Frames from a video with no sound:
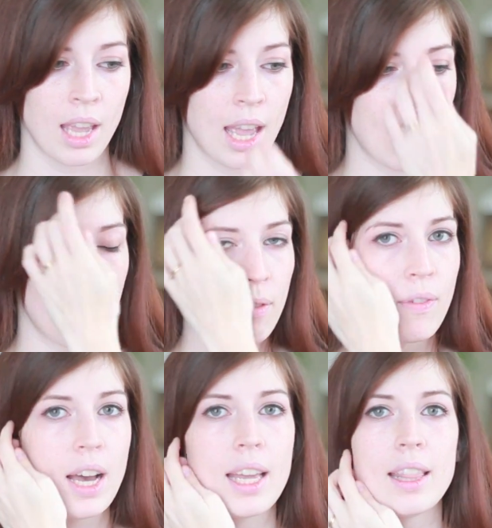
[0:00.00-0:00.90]
And I
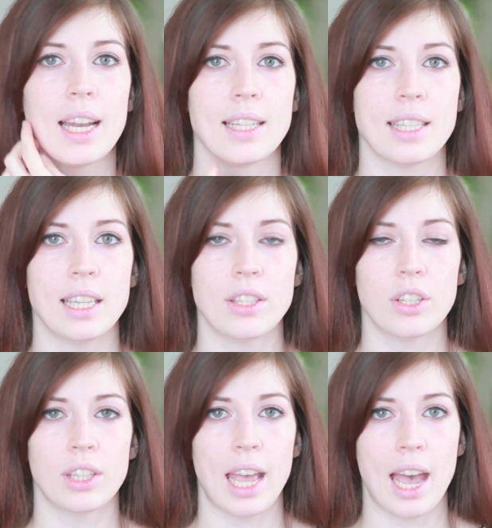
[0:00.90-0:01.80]
find that it's
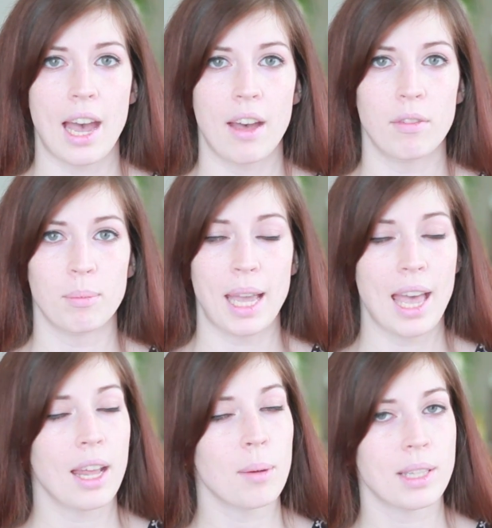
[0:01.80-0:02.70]
easier to have my
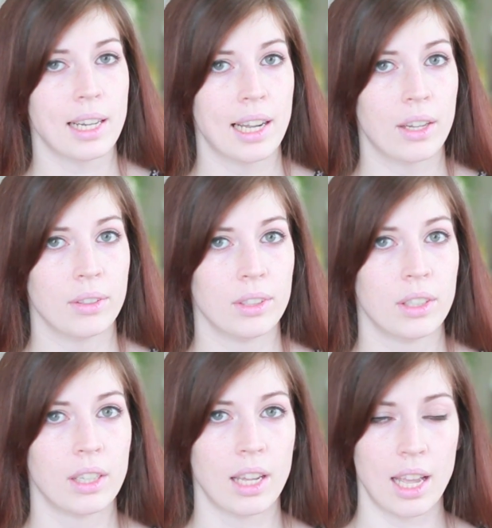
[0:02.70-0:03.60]
head upside down,
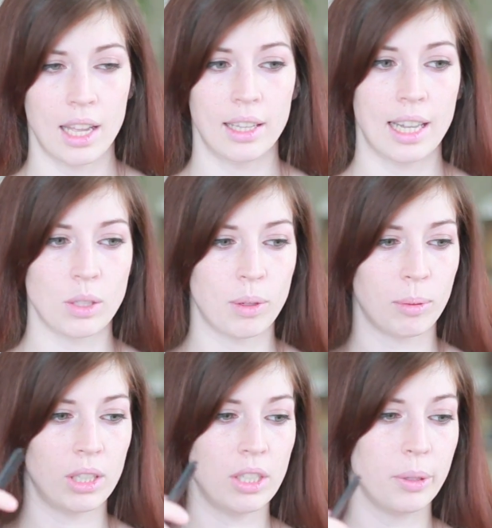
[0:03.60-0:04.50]
and that's what I'm
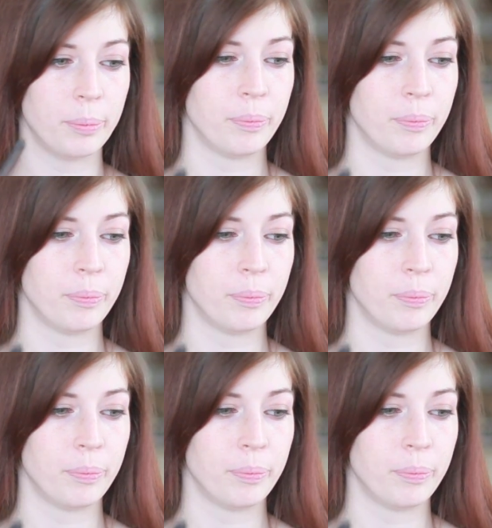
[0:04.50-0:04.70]
going to do.